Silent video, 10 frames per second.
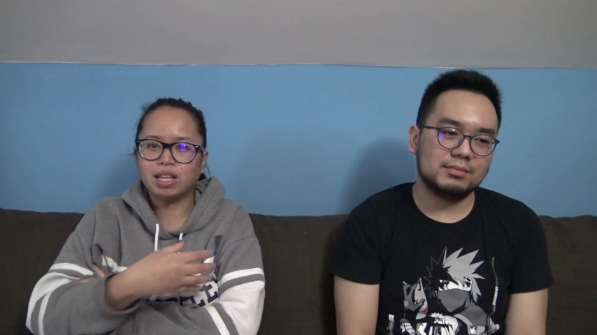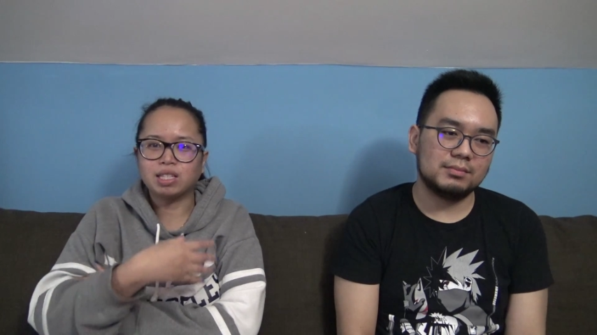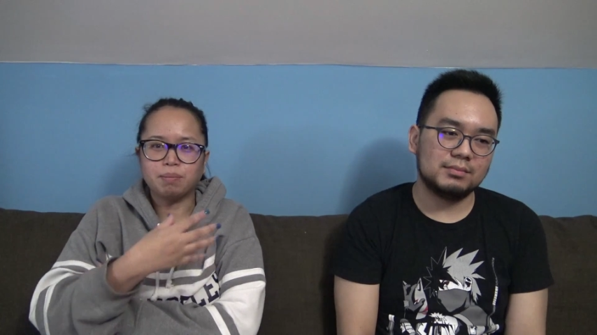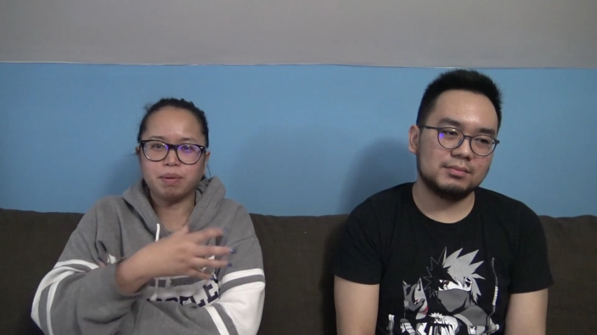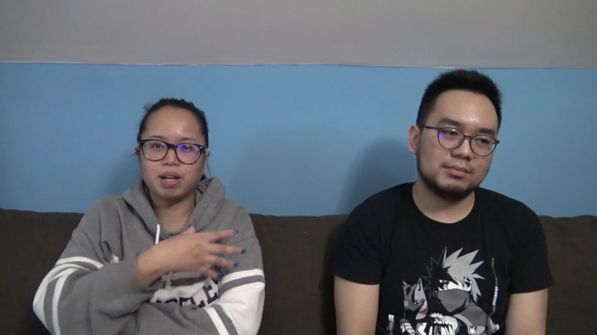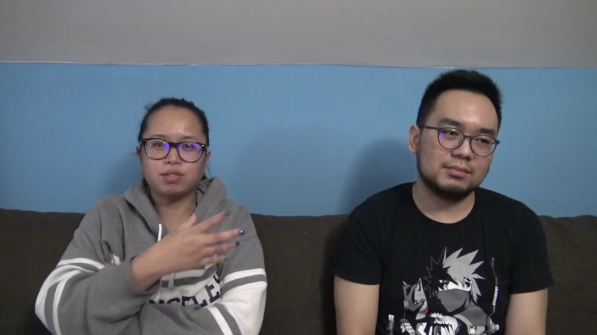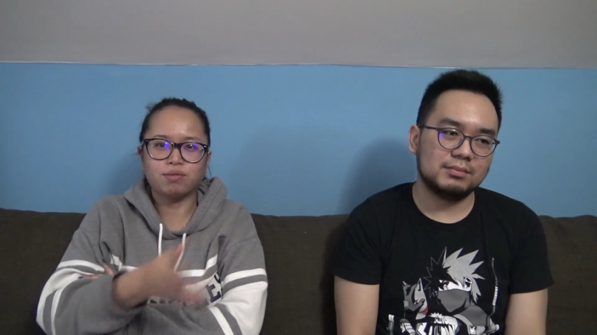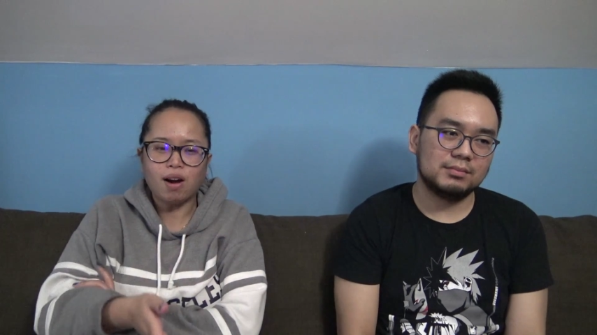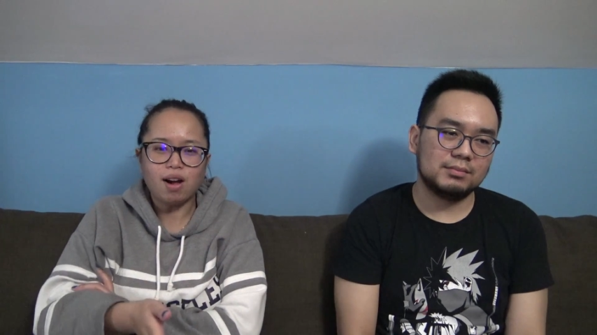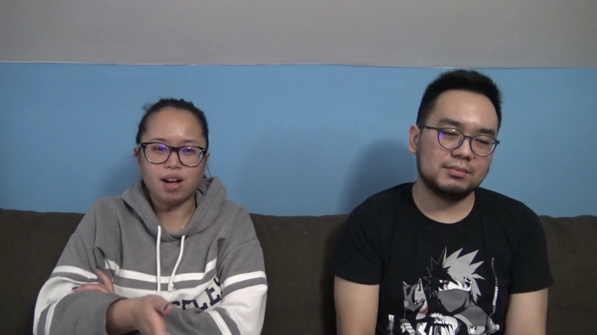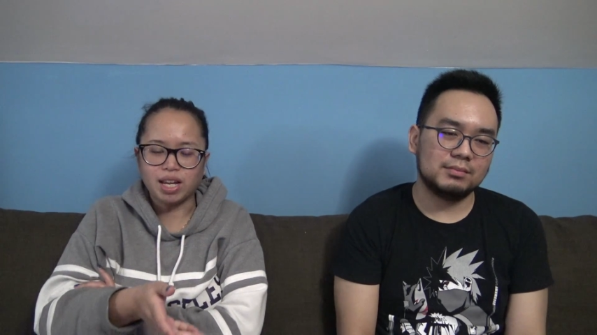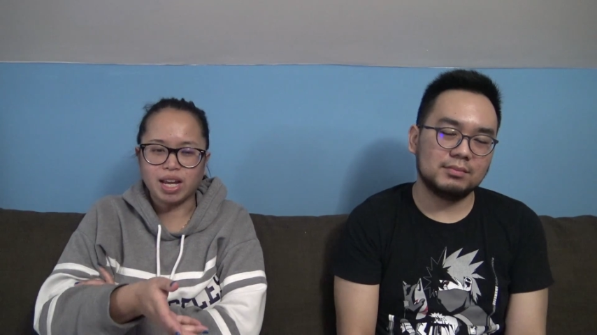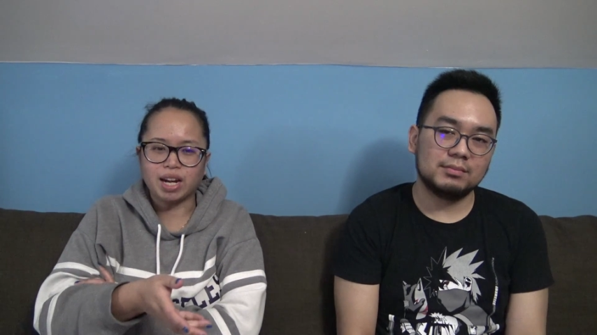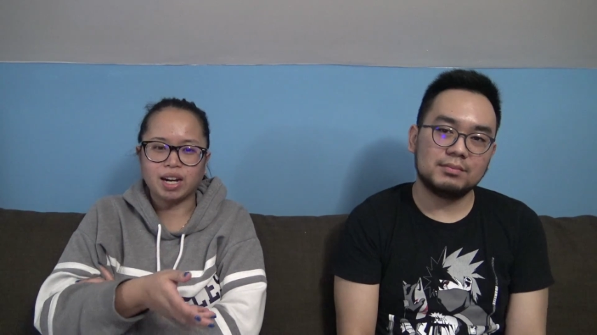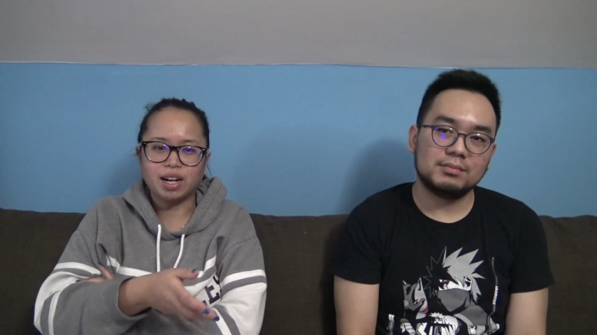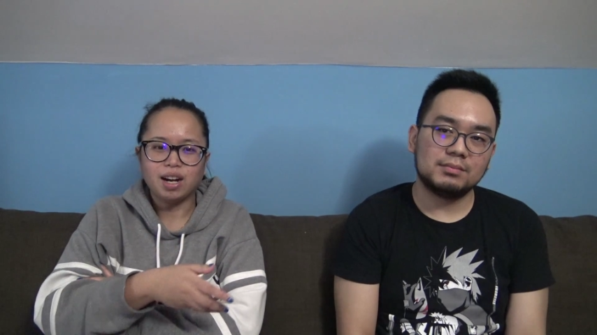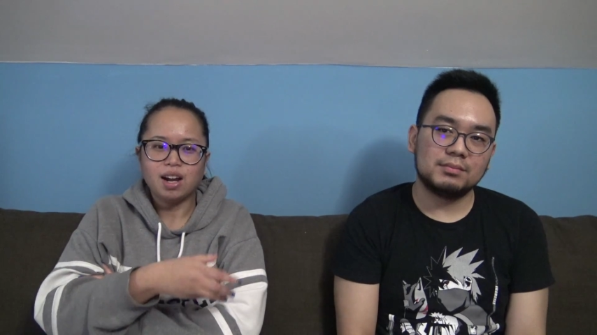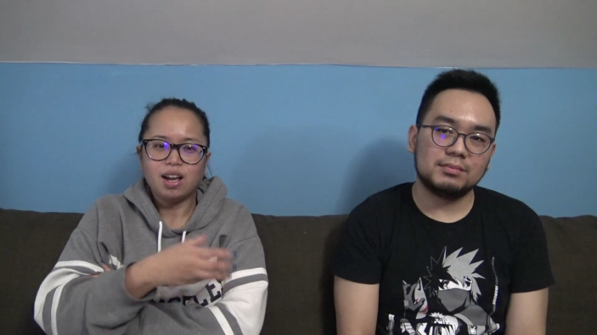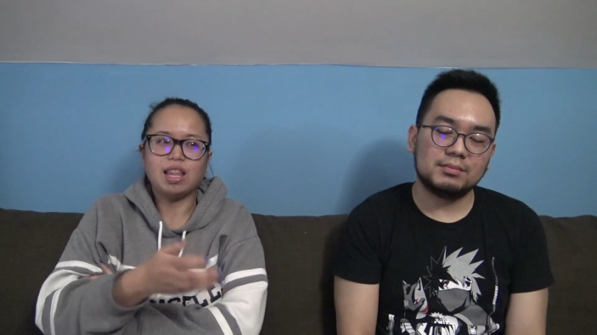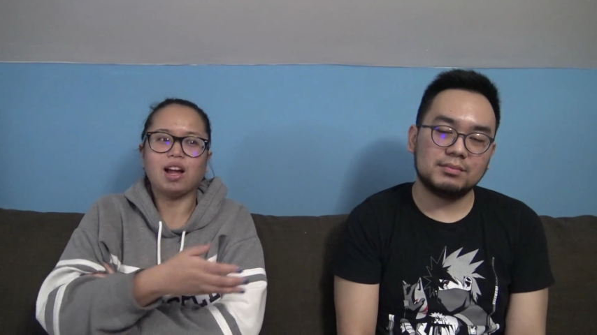Speaker 1: that something's wrong here.
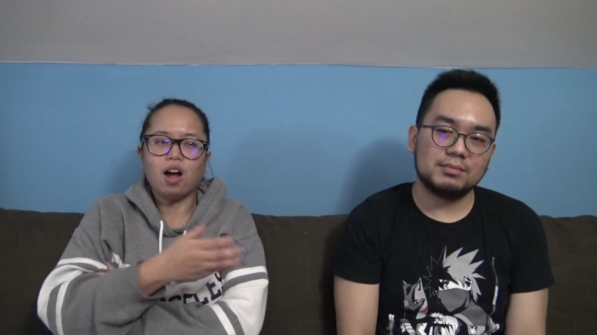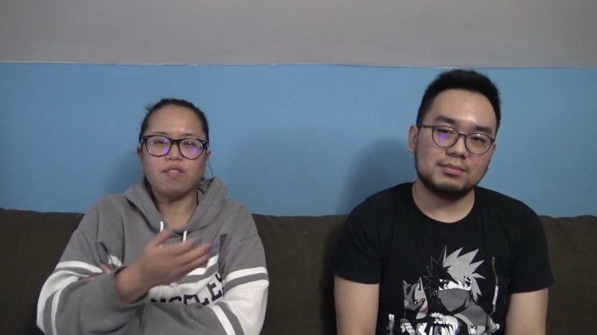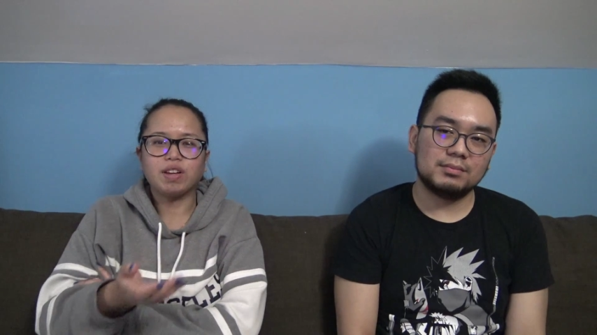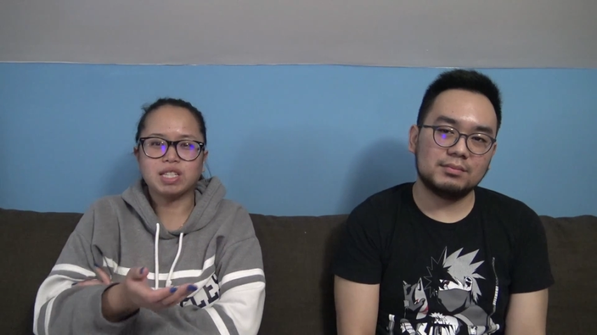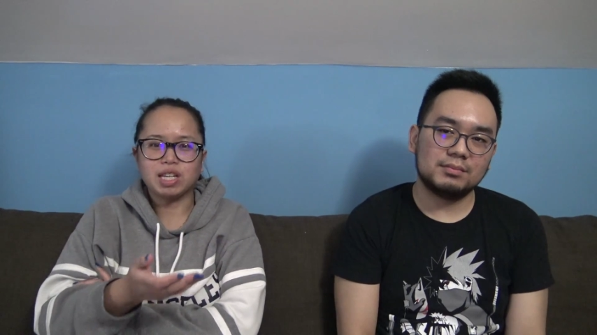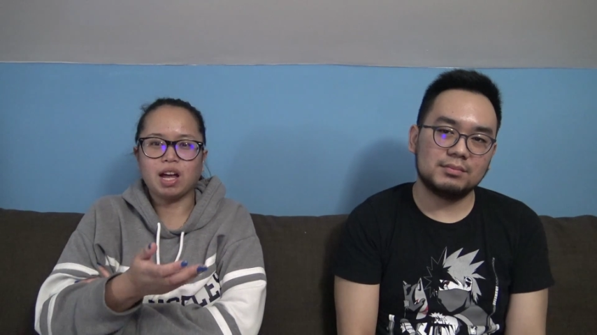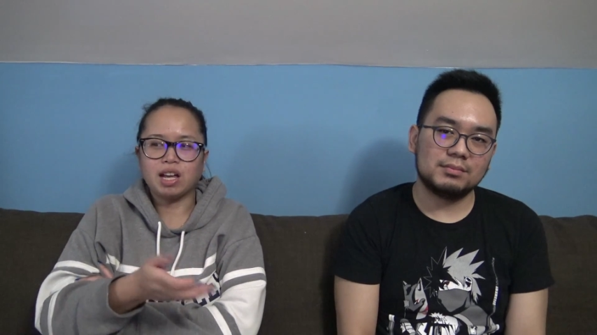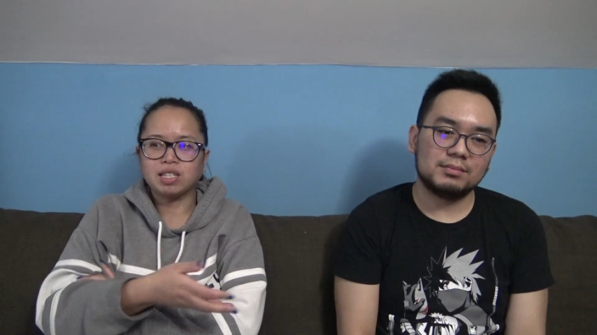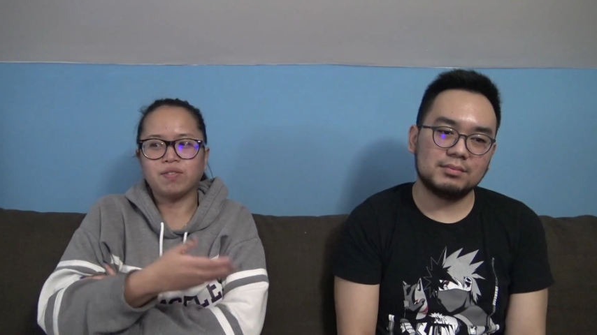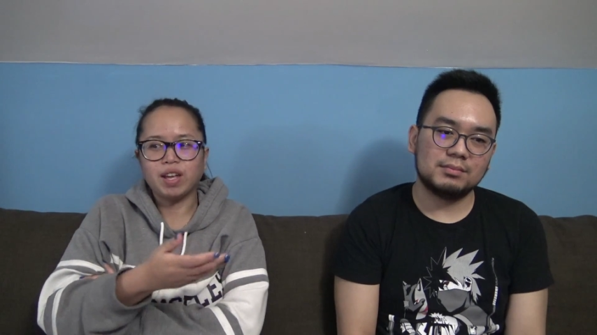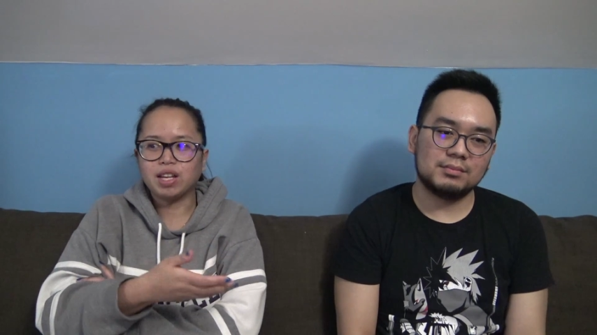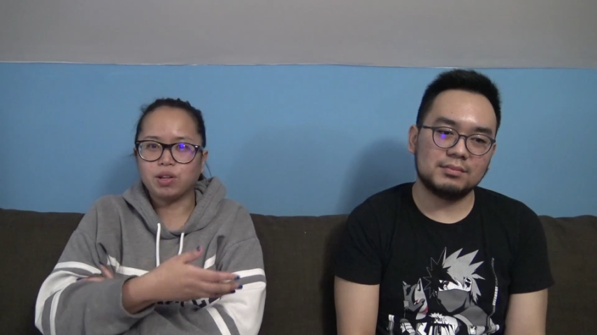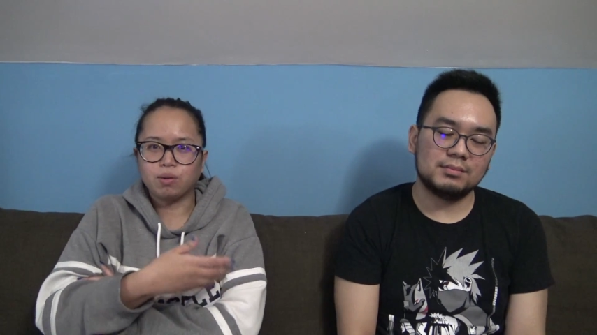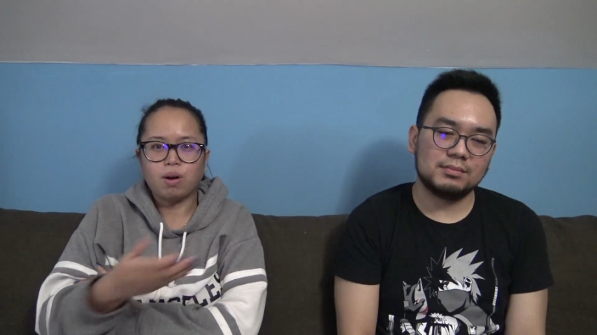Like, obviously, as a villain, you